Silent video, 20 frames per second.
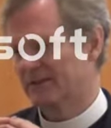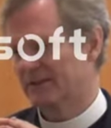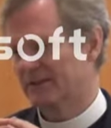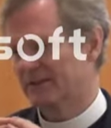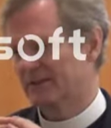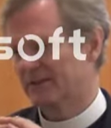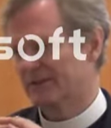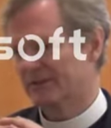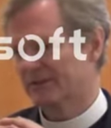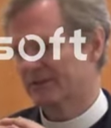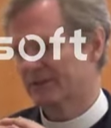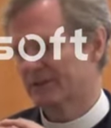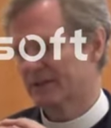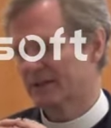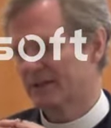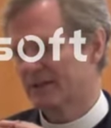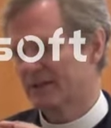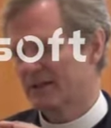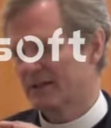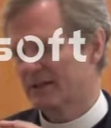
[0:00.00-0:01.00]
is
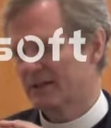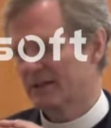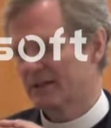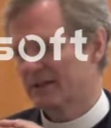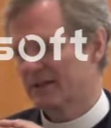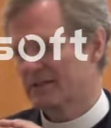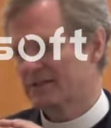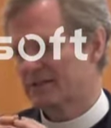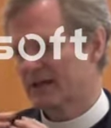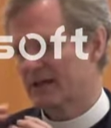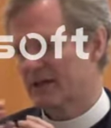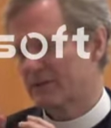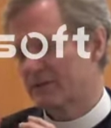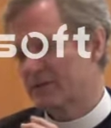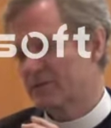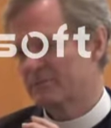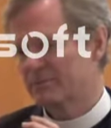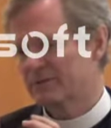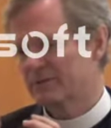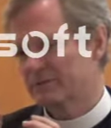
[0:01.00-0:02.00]
our
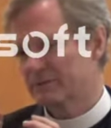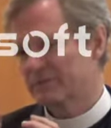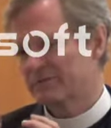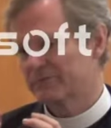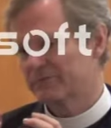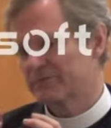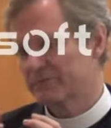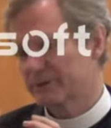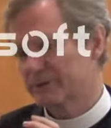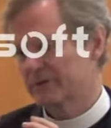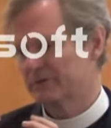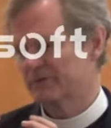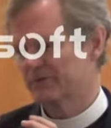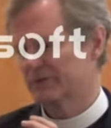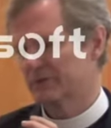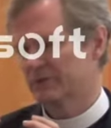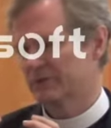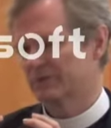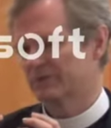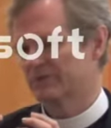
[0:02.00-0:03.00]
human
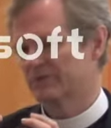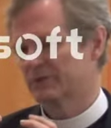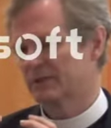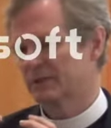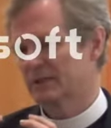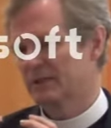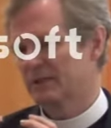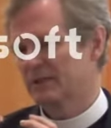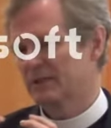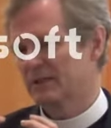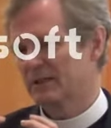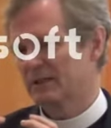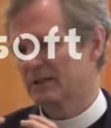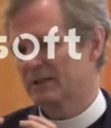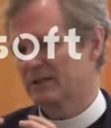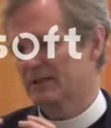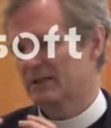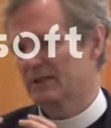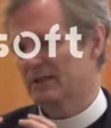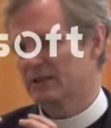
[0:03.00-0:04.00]
finitude
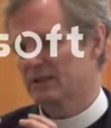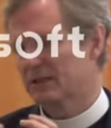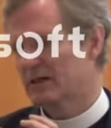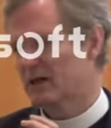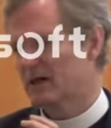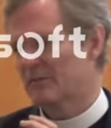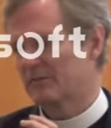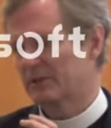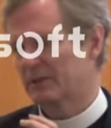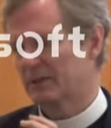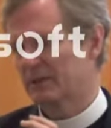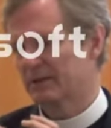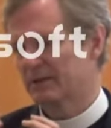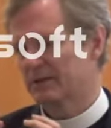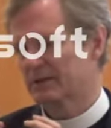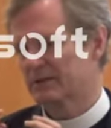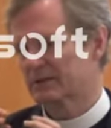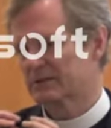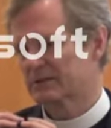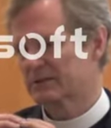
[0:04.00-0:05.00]
in a
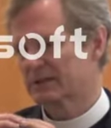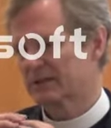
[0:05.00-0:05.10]
complex